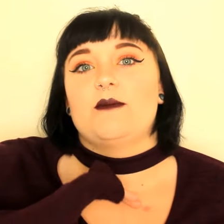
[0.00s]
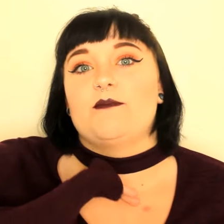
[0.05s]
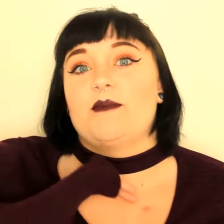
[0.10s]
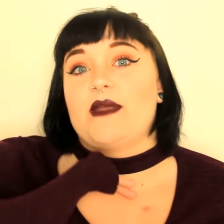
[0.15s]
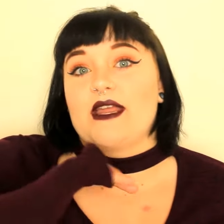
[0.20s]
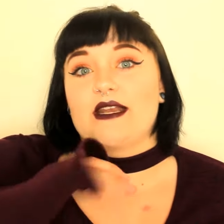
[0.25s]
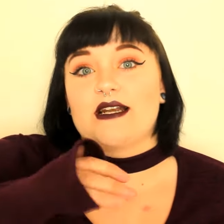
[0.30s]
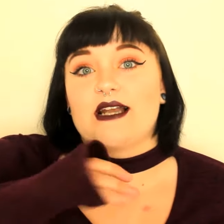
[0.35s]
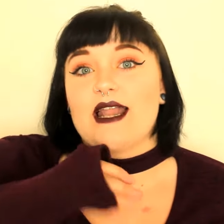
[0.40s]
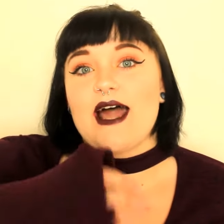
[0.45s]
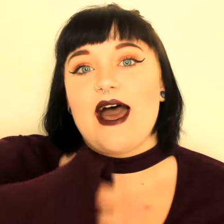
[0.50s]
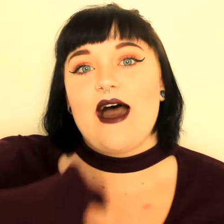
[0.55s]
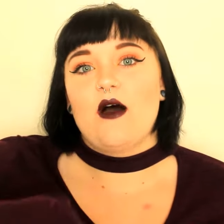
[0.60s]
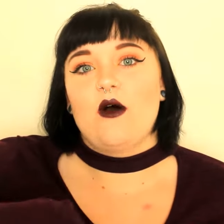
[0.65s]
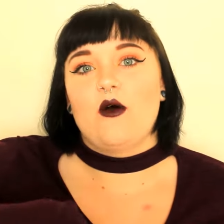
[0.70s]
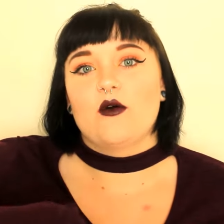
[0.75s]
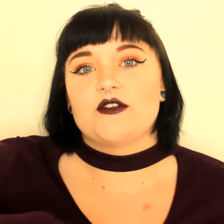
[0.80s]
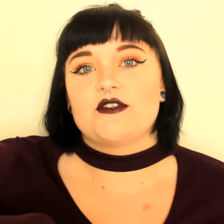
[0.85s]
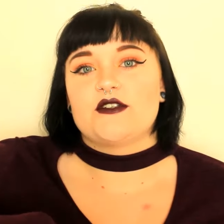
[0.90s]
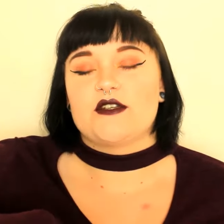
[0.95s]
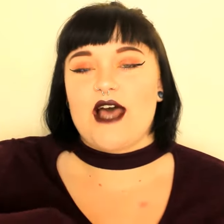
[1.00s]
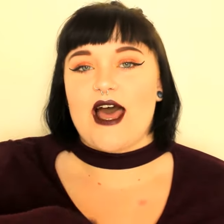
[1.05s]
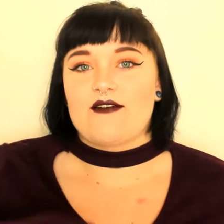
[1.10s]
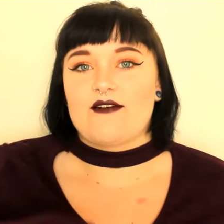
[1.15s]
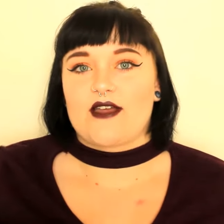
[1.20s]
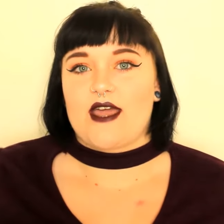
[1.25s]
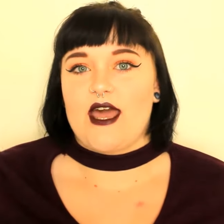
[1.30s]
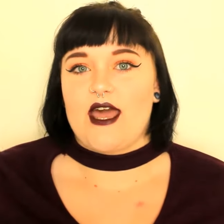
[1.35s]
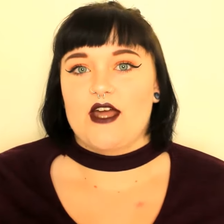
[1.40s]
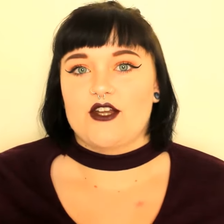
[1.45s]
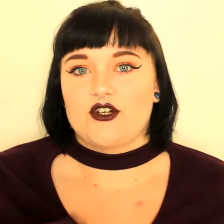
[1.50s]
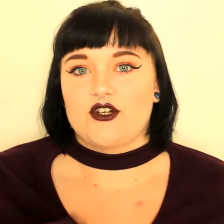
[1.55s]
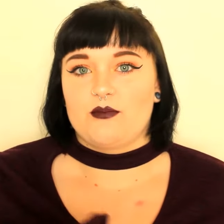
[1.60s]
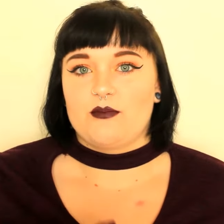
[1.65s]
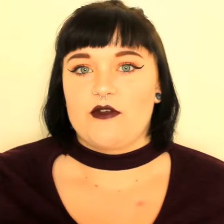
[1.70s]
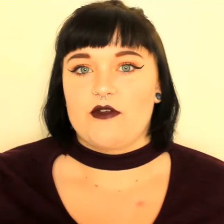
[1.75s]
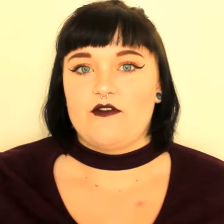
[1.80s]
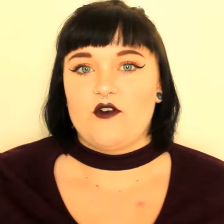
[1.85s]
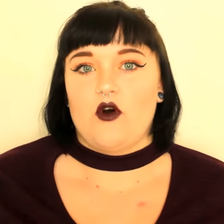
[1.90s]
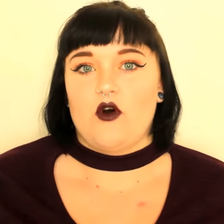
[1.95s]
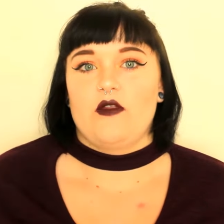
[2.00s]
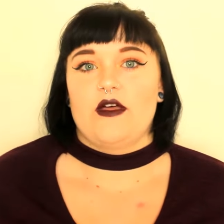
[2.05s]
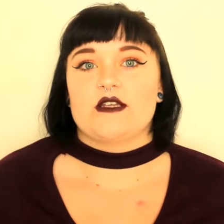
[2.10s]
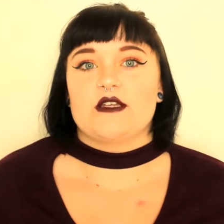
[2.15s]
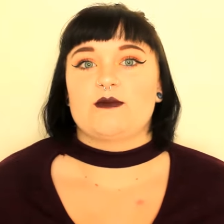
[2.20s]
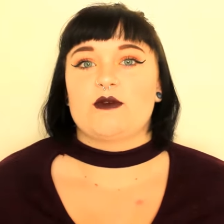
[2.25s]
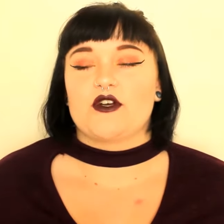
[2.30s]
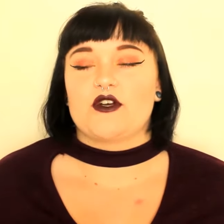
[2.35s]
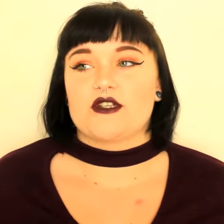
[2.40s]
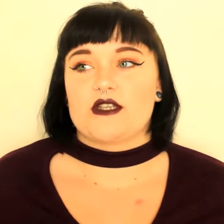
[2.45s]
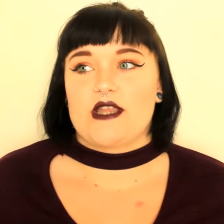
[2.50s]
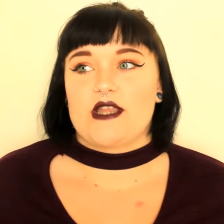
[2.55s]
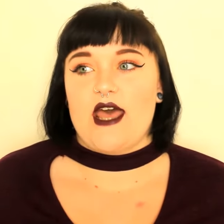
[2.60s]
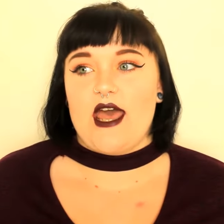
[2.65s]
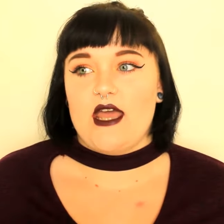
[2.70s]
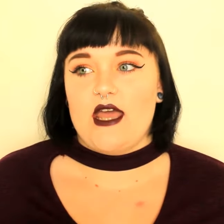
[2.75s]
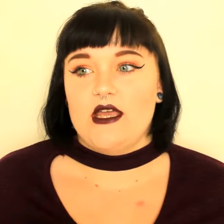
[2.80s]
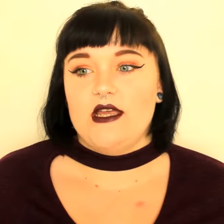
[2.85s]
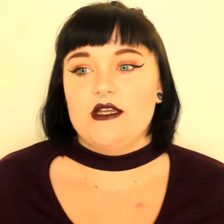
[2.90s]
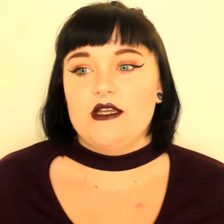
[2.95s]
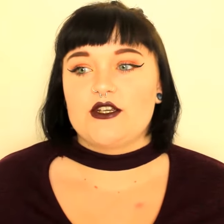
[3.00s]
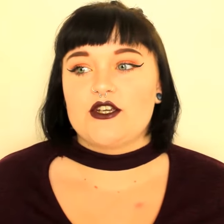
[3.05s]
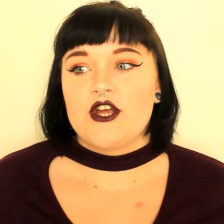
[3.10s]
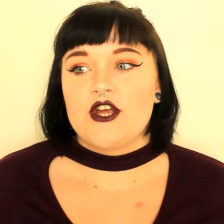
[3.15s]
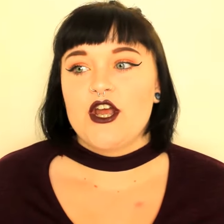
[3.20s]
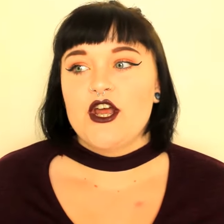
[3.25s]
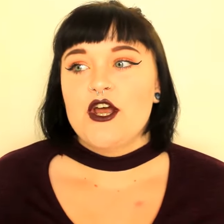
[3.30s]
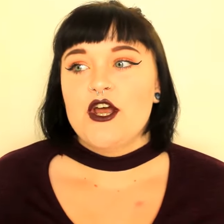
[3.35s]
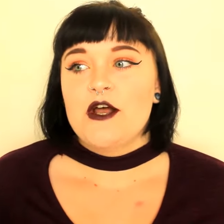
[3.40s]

been allowed to have a care job before this because of their age.